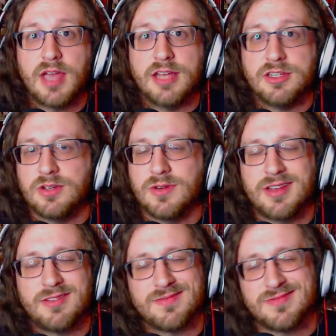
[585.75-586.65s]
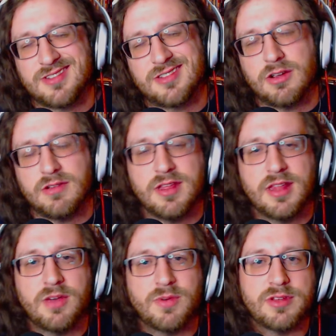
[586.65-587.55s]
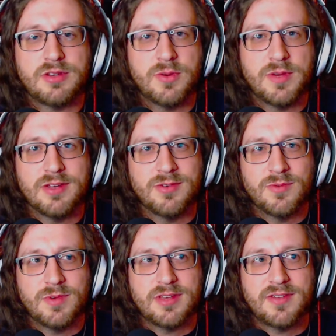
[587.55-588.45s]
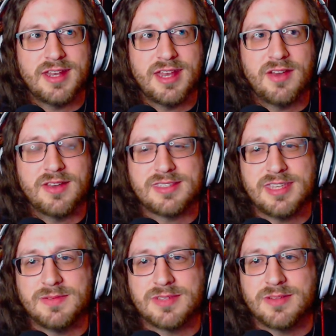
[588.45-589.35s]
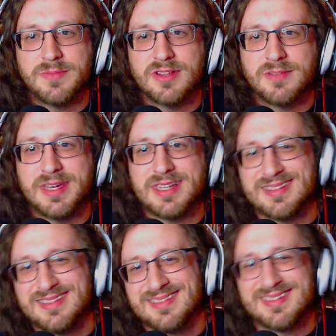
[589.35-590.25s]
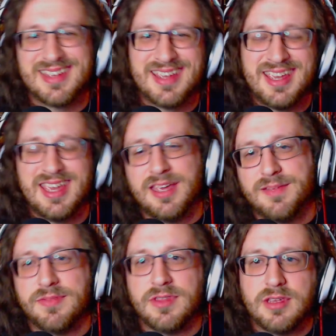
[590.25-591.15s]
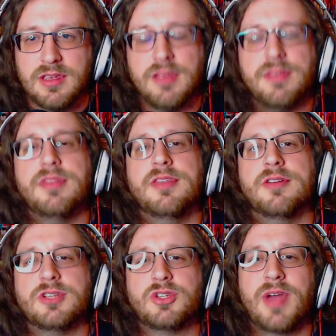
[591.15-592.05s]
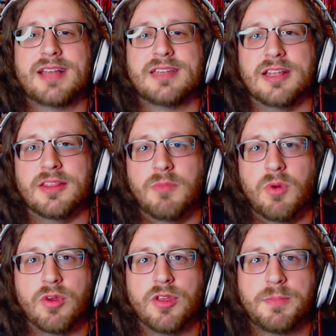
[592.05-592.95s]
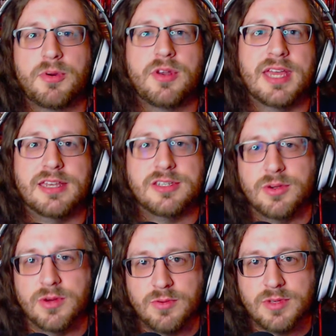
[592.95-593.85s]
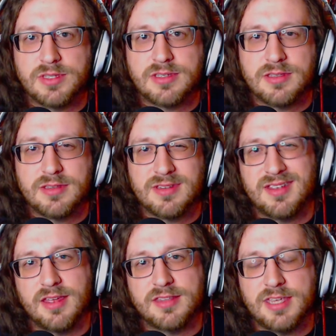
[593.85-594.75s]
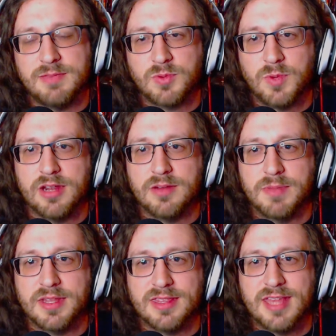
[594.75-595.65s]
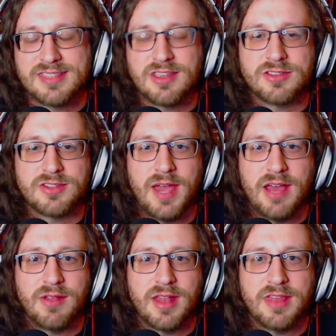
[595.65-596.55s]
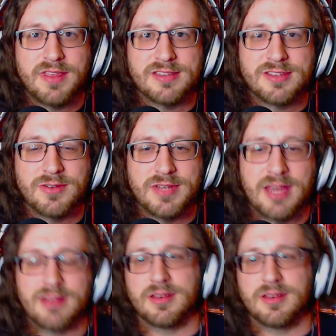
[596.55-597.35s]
I do. I don't currently like what they're doing with it right now. It seems a little bit, they're detracting the more they're putting into it, which it seems weird, but that's also how a lot of things go down.